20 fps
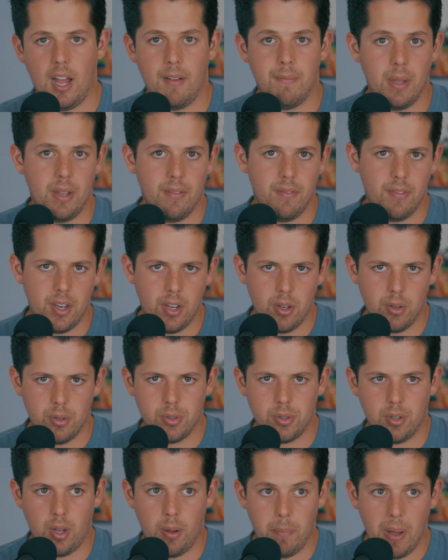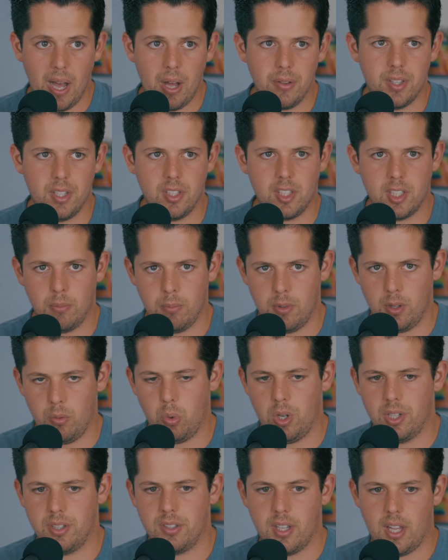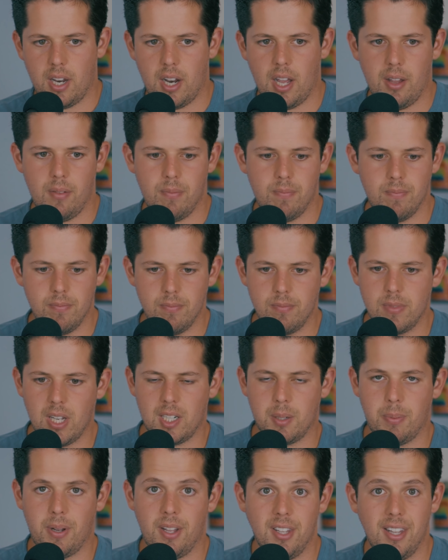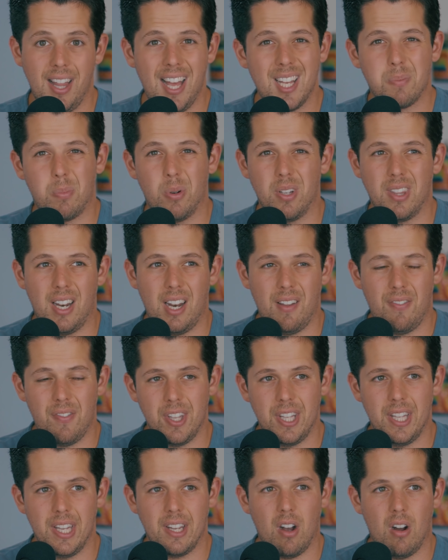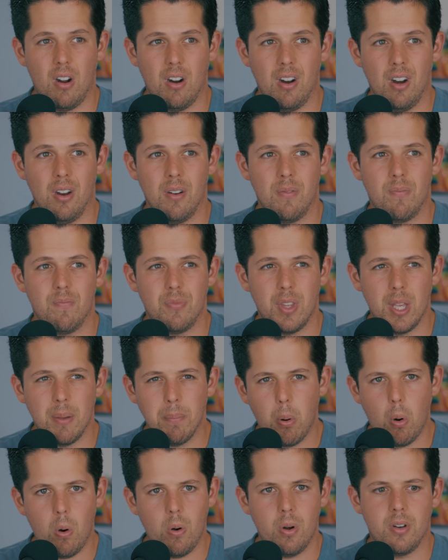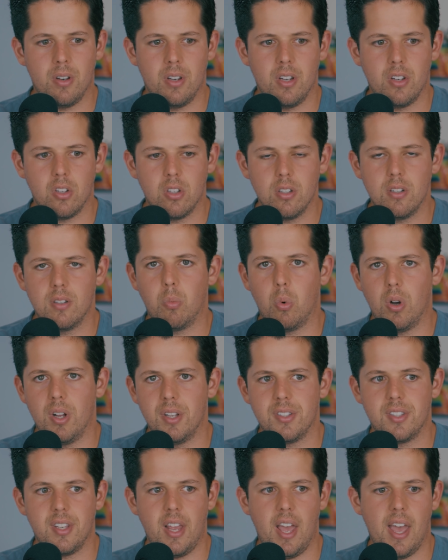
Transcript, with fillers: I've made videos about this, some of the ones that I talked about in the last point that I feel like are important and good ones.